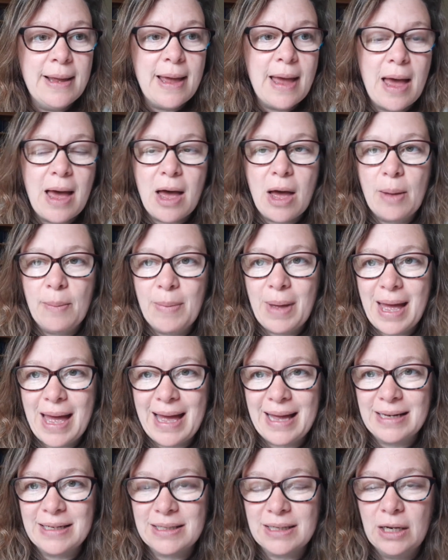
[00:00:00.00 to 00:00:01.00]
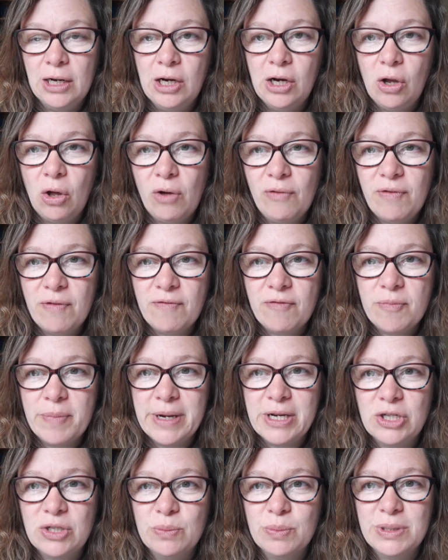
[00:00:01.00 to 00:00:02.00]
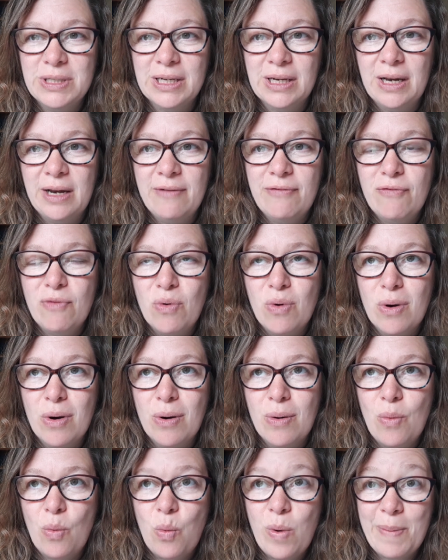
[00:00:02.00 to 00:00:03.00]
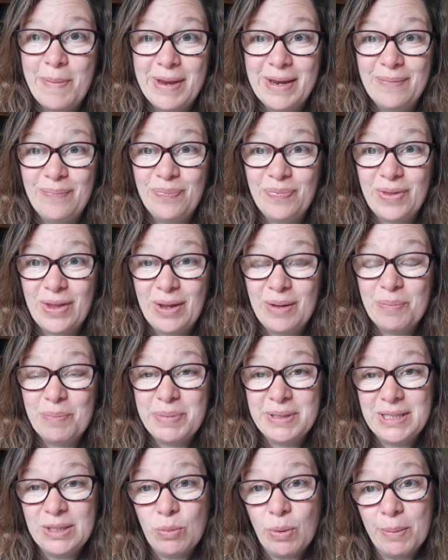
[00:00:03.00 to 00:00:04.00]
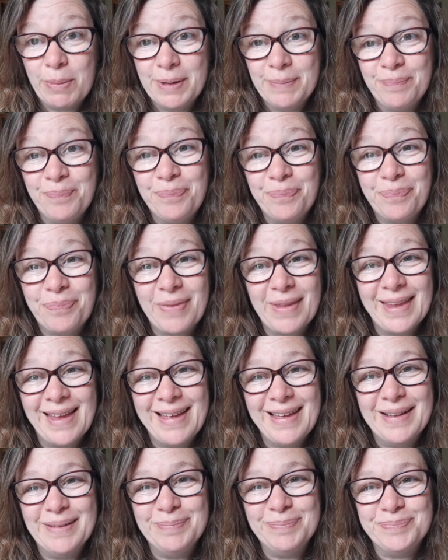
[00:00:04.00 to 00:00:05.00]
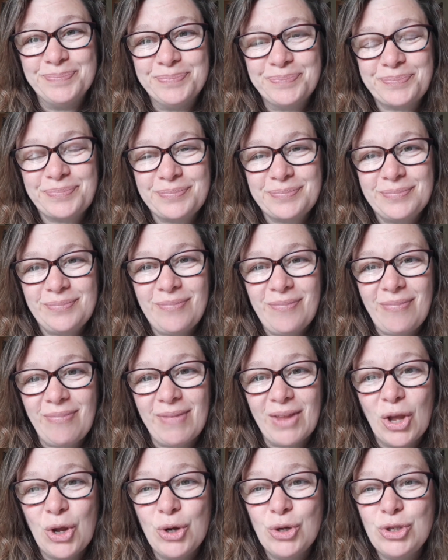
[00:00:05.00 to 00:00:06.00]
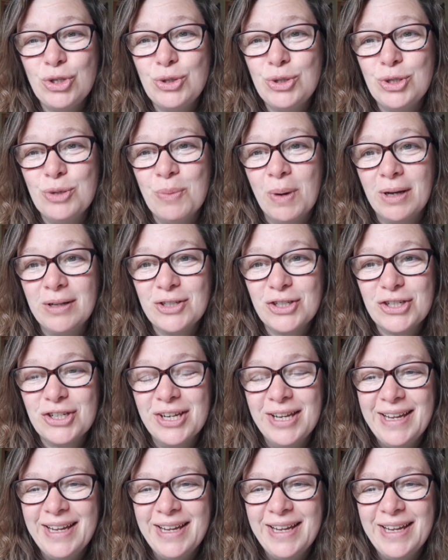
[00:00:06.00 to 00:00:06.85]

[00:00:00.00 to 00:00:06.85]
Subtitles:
and a lot of information, particularly for women, busy women who do too much